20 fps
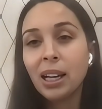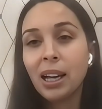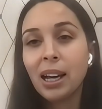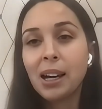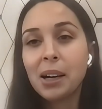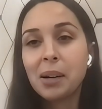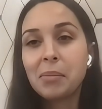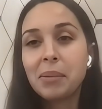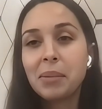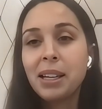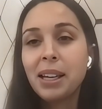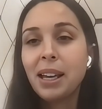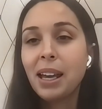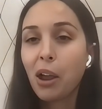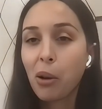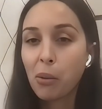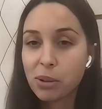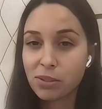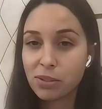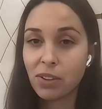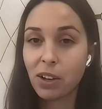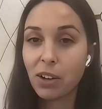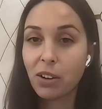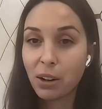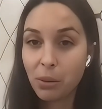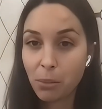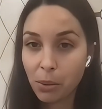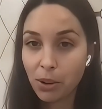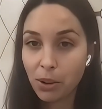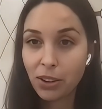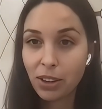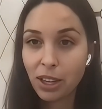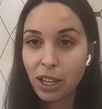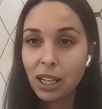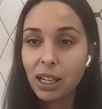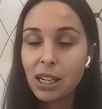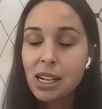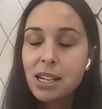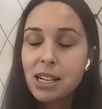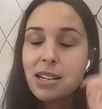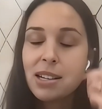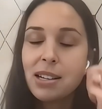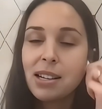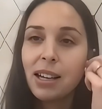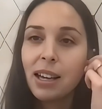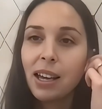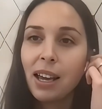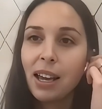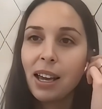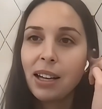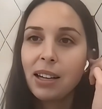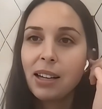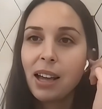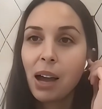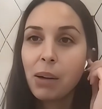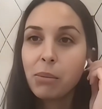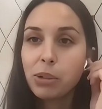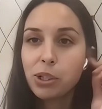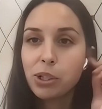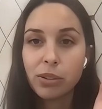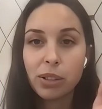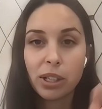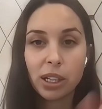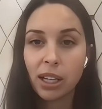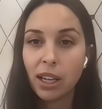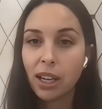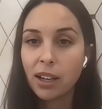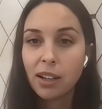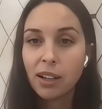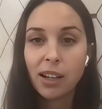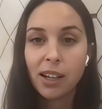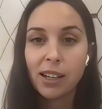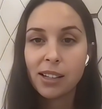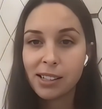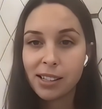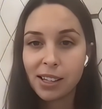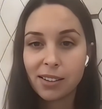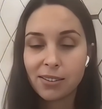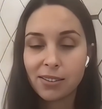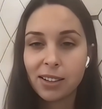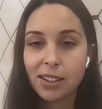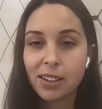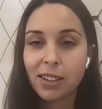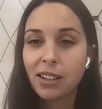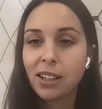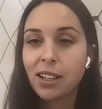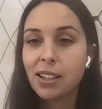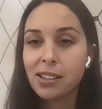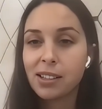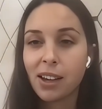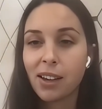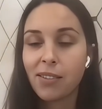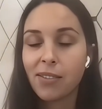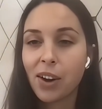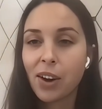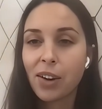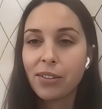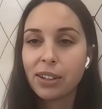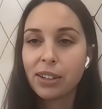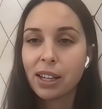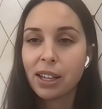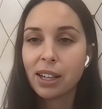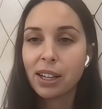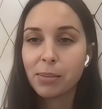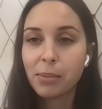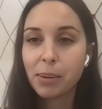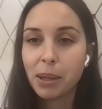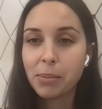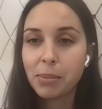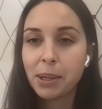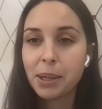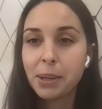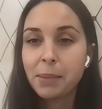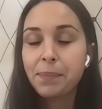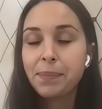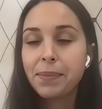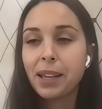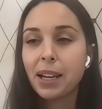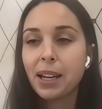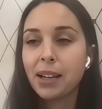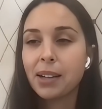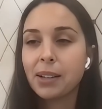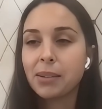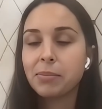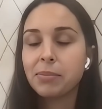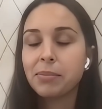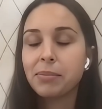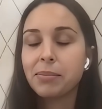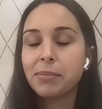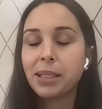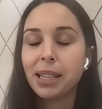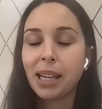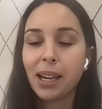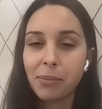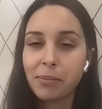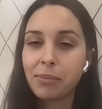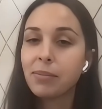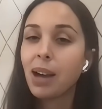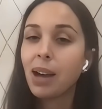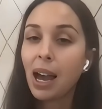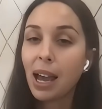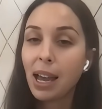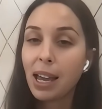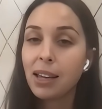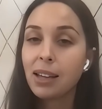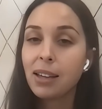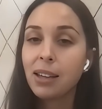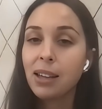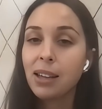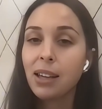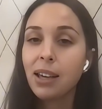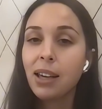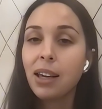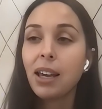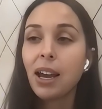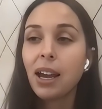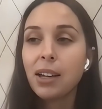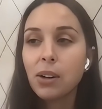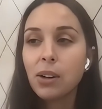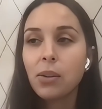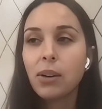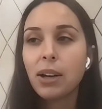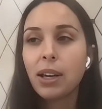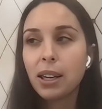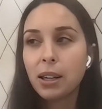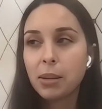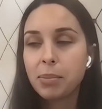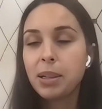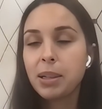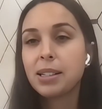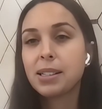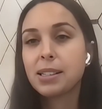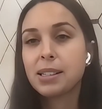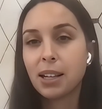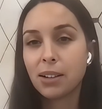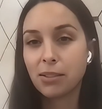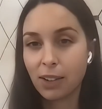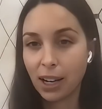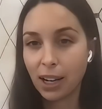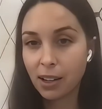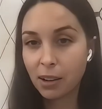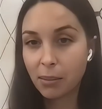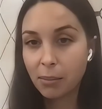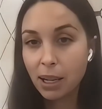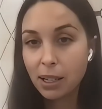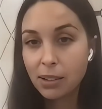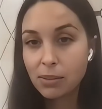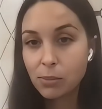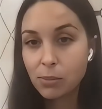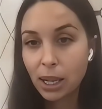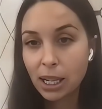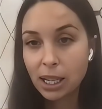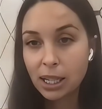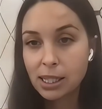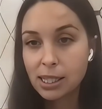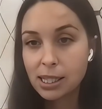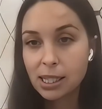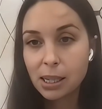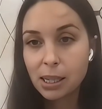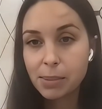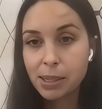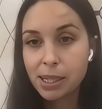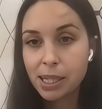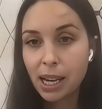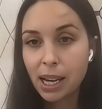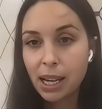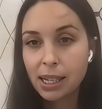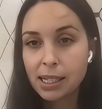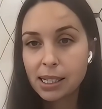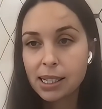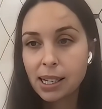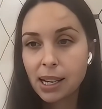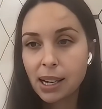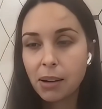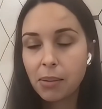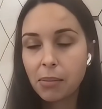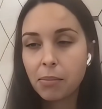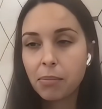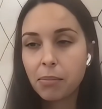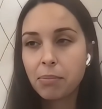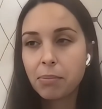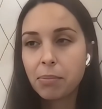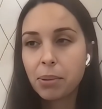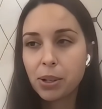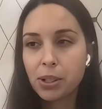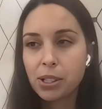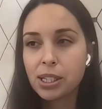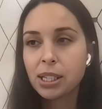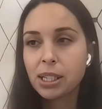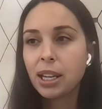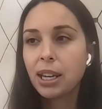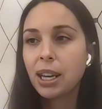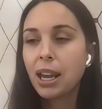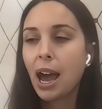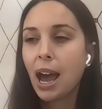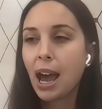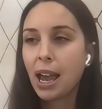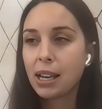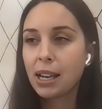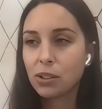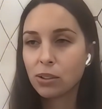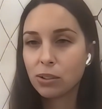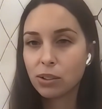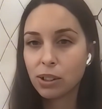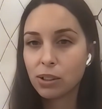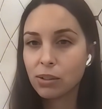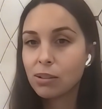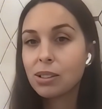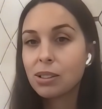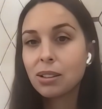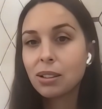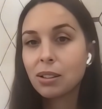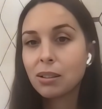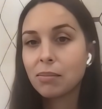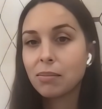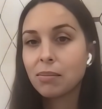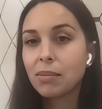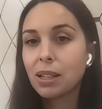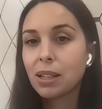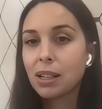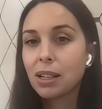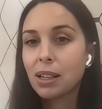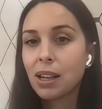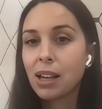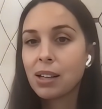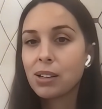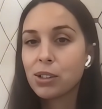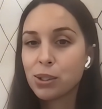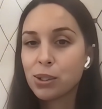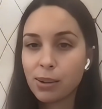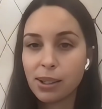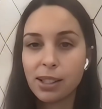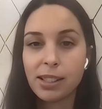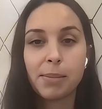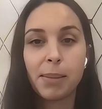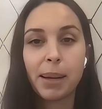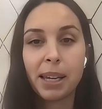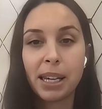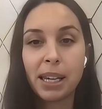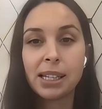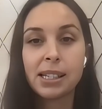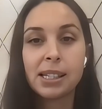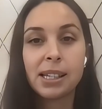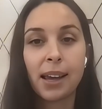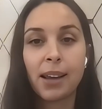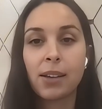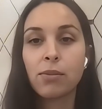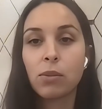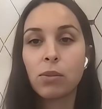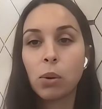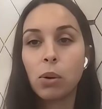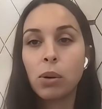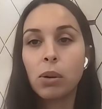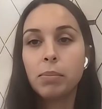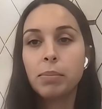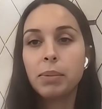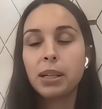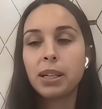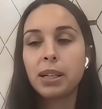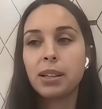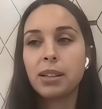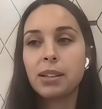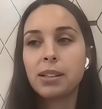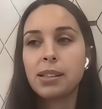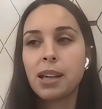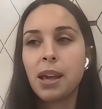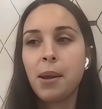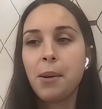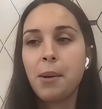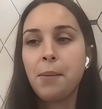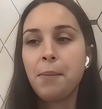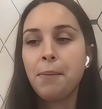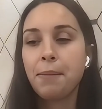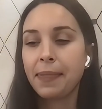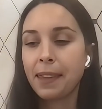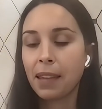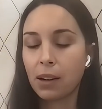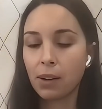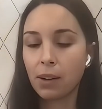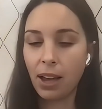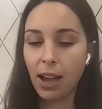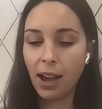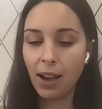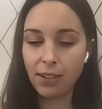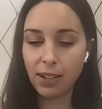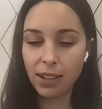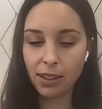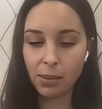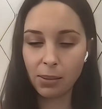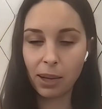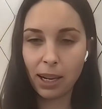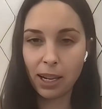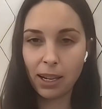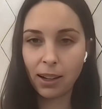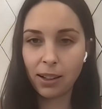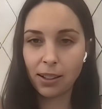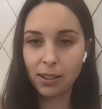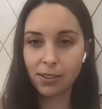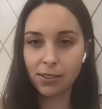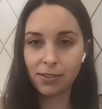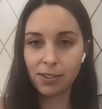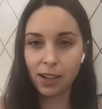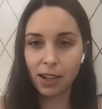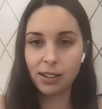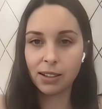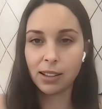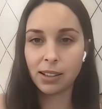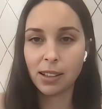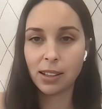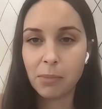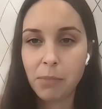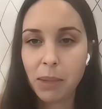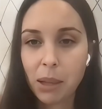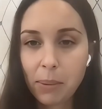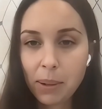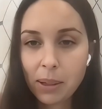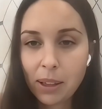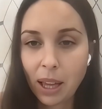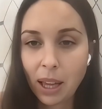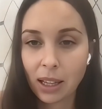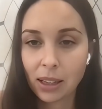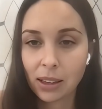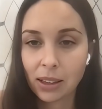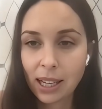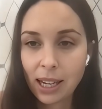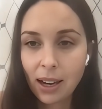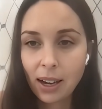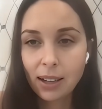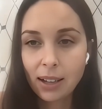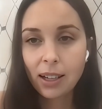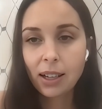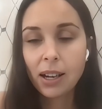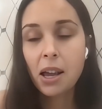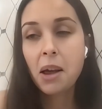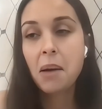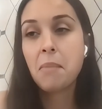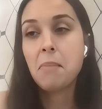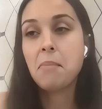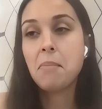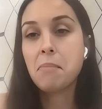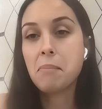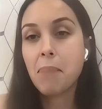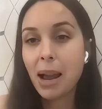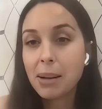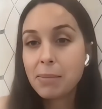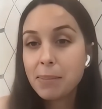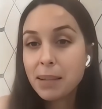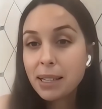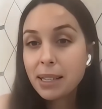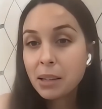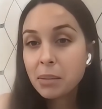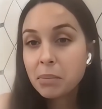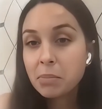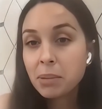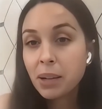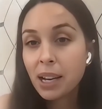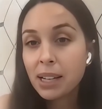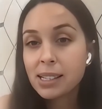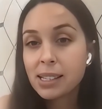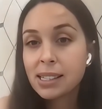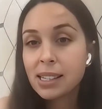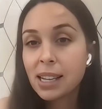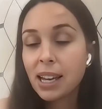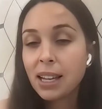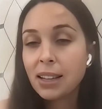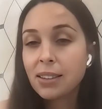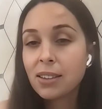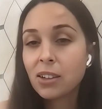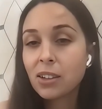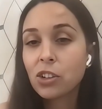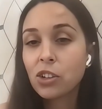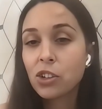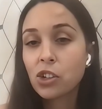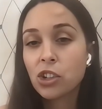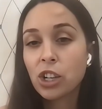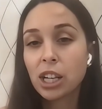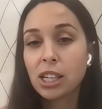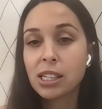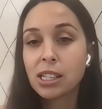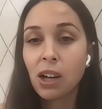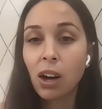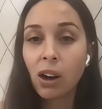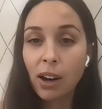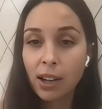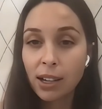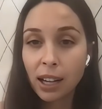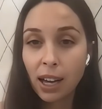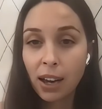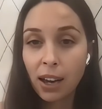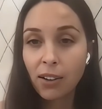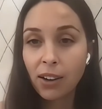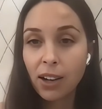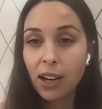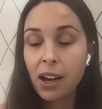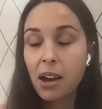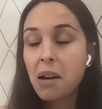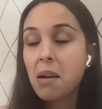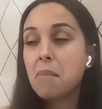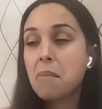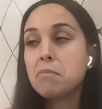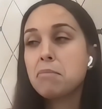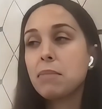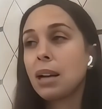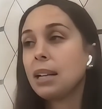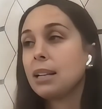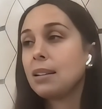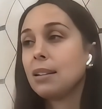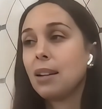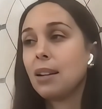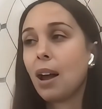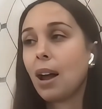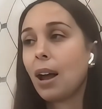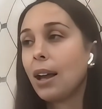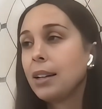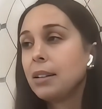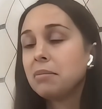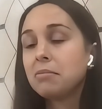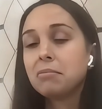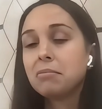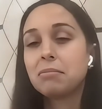It was very worth it, and I would do it again, and I saved it in case I ever have another baby. But yeah, I know AAP does not recommend weighted sleep sacks. Personally, I don't use them as soon as my kids can roll because, having the weight on the front and then maybe like lay on it might be compressing their chest heart area and might not.